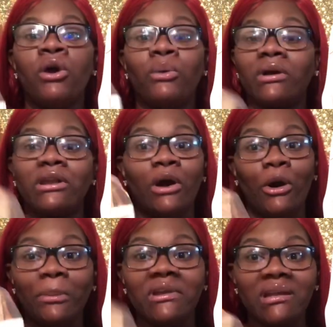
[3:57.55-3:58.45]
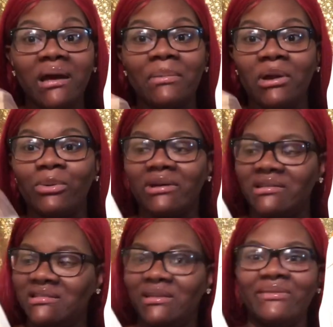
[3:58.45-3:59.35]
We're gonna open it up and we're gonna
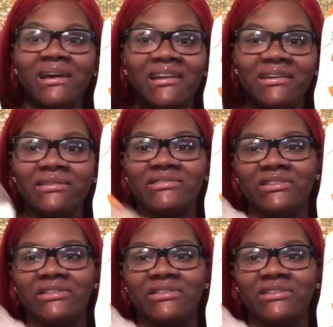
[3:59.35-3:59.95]
see what kind of goodies are